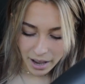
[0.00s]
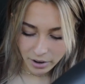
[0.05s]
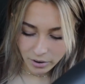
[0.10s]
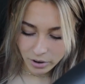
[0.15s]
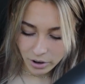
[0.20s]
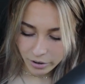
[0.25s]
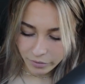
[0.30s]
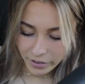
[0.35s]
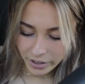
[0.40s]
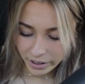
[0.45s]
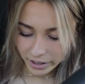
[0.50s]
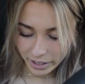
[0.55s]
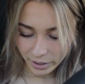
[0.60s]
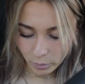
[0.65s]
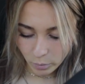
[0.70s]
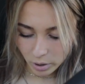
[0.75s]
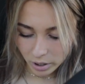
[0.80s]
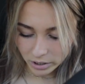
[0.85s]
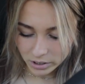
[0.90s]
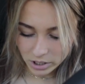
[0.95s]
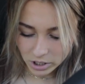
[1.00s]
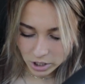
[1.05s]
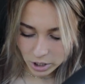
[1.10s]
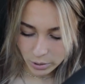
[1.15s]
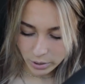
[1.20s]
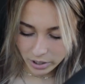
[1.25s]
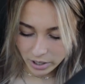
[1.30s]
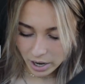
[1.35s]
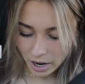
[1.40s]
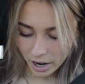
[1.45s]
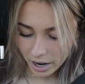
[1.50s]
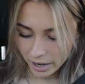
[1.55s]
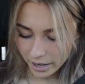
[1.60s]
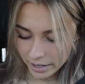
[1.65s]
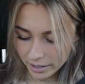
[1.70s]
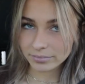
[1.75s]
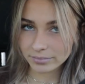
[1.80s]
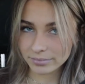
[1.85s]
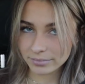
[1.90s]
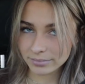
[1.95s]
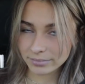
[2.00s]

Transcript: I don't know if he like wants to or not.